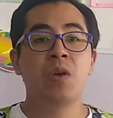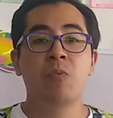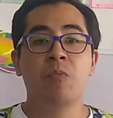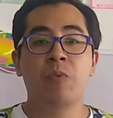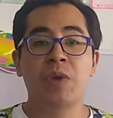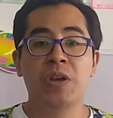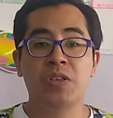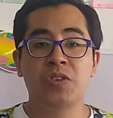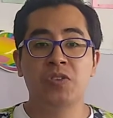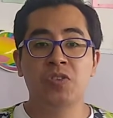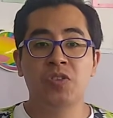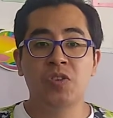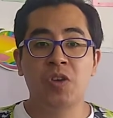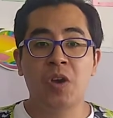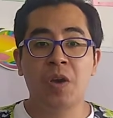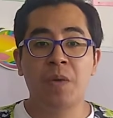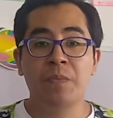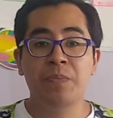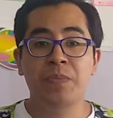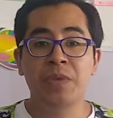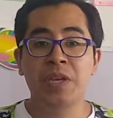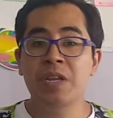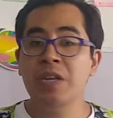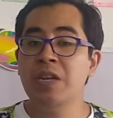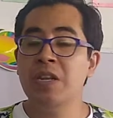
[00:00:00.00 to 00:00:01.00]
When
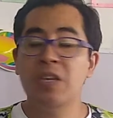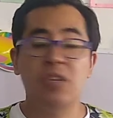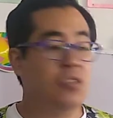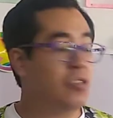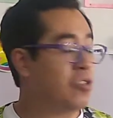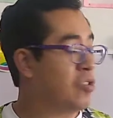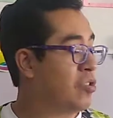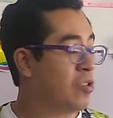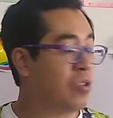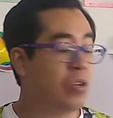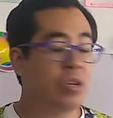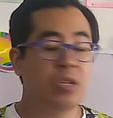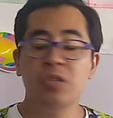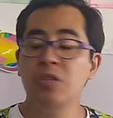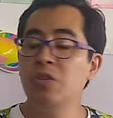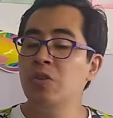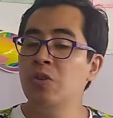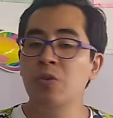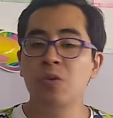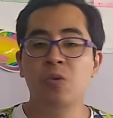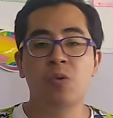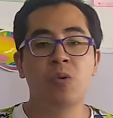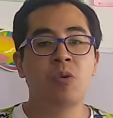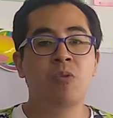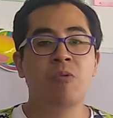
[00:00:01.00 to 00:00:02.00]
something is not
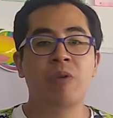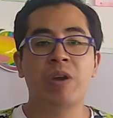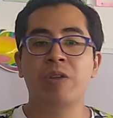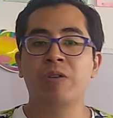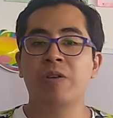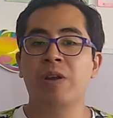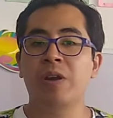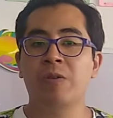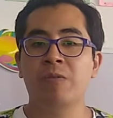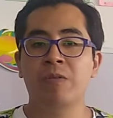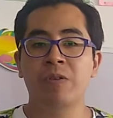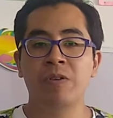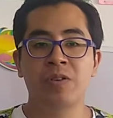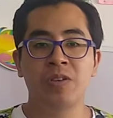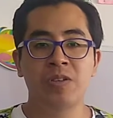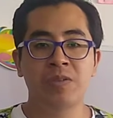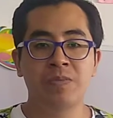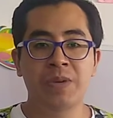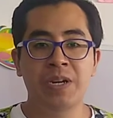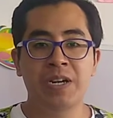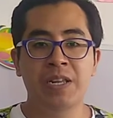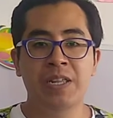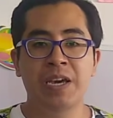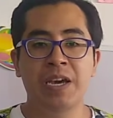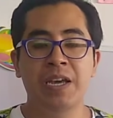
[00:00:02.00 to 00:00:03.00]
true, cuando algo no es
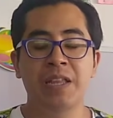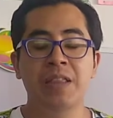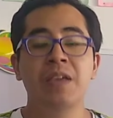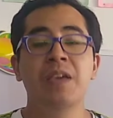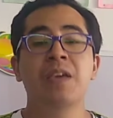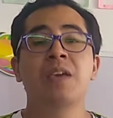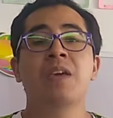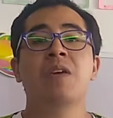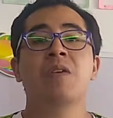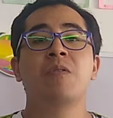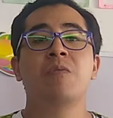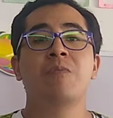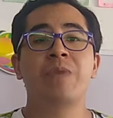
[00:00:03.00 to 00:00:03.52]
verdad,